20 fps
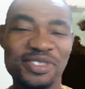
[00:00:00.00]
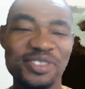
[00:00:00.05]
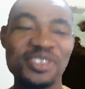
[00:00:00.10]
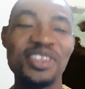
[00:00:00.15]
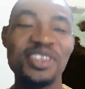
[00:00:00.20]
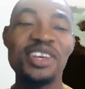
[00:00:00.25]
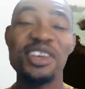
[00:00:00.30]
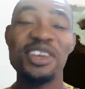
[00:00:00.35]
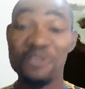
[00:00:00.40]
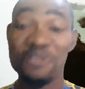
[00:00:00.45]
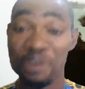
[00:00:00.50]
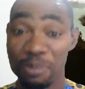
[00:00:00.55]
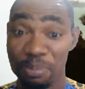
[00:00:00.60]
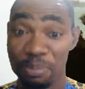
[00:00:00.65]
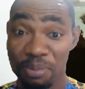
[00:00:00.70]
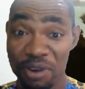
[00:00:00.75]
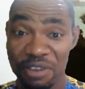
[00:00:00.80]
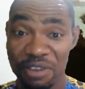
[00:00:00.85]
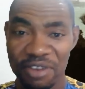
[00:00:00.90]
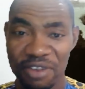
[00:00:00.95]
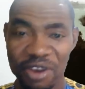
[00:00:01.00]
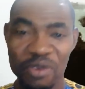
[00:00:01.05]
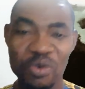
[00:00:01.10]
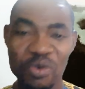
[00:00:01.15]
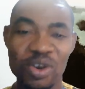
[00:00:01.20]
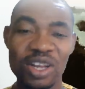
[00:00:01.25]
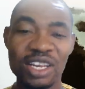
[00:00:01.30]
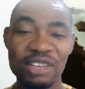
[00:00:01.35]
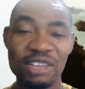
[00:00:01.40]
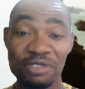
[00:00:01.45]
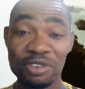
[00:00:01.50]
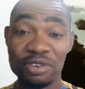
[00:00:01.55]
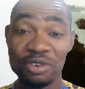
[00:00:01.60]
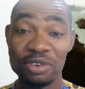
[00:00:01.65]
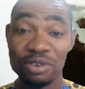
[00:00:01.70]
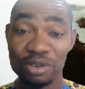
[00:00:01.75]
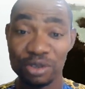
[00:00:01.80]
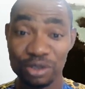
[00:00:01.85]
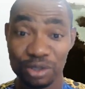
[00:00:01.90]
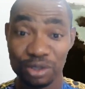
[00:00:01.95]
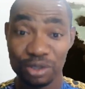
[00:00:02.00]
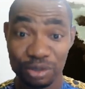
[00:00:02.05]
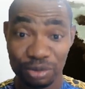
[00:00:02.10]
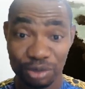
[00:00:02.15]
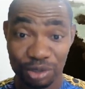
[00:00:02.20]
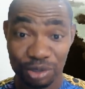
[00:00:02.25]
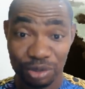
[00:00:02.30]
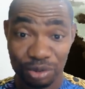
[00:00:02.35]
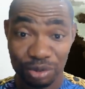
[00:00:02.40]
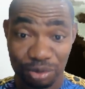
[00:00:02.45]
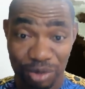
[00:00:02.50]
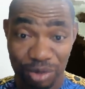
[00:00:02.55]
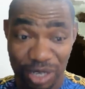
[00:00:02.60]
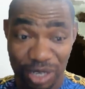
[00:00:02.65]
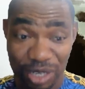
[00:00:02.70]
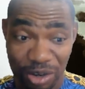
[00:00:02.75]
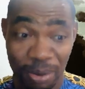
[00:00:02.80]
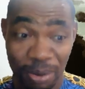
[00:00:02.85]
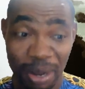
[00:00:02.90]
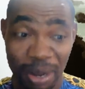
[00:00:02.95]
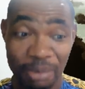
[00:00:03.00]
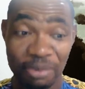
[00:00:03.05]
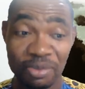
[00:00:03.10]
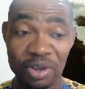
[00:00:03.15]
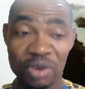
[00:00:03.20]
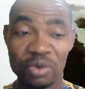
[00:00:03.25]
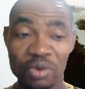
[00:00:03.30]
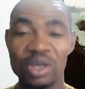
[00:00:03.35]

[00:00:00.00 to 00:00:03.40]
If you pray very well, if you read your Bible very well,